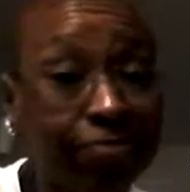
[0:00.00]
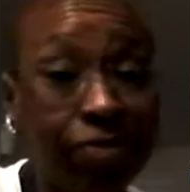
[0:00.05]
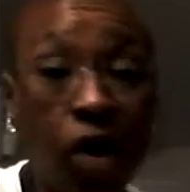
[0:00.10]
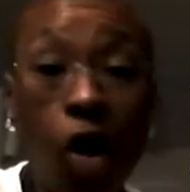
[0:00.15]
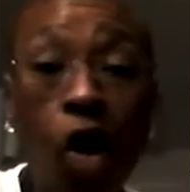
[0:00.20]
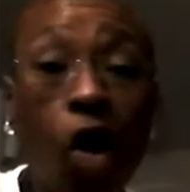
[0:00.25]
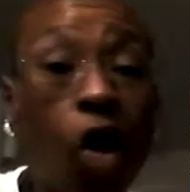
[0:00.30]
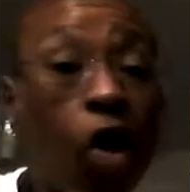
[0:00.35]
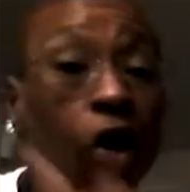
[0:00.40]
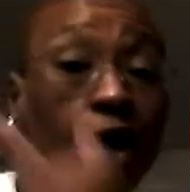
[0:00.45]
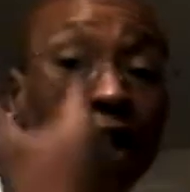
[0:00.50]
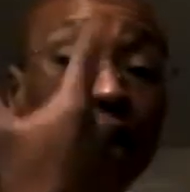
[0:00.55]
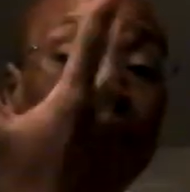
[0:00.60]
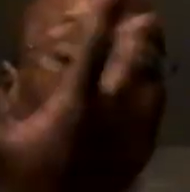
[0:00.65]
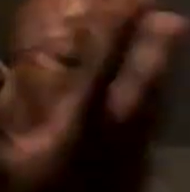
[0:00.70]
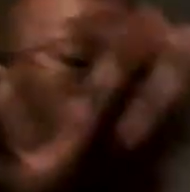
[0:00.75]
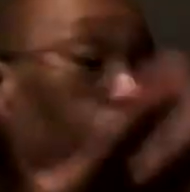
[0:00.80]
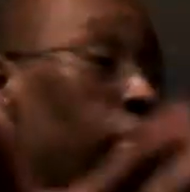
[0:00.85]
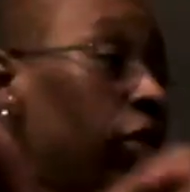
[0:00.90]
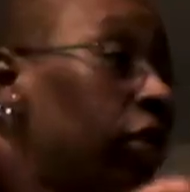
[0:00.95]

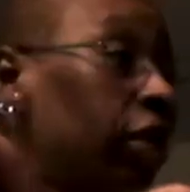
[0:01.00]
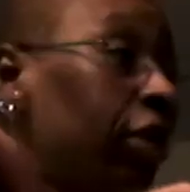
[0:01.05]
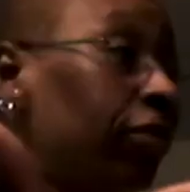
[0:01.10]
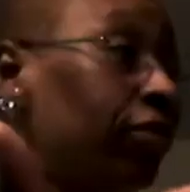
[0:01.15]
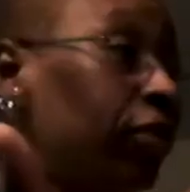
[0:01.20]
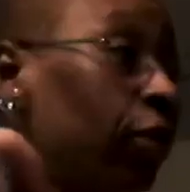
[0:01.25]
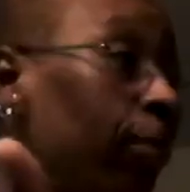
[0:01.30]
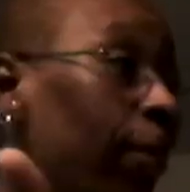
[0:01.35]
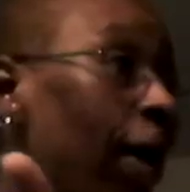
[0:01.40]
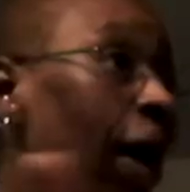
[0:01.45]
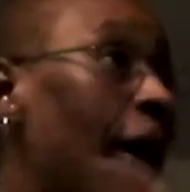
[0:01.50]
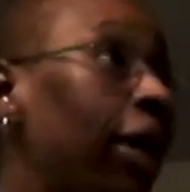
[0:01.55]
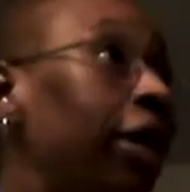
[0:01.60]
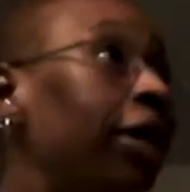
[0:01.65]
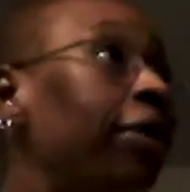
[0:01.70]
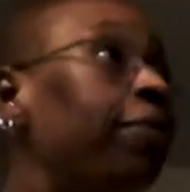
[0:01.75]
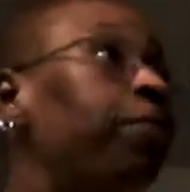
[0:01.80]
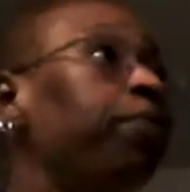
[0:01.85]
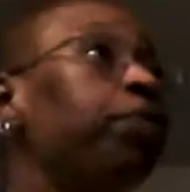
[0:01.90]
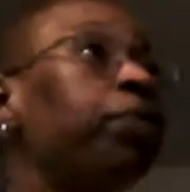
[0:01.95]
all of your body